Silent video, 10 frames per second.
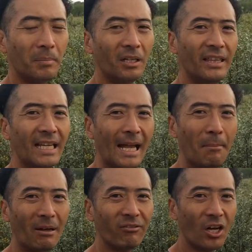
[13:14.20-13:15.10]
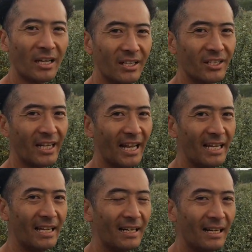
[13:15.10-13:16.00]
Well, I think I end my vlog here
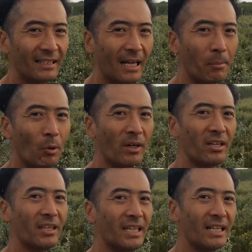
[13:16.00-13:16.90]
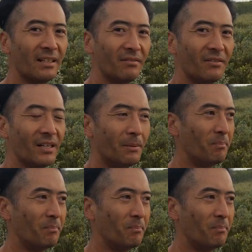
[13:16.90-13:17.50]
today. Tell me what you think of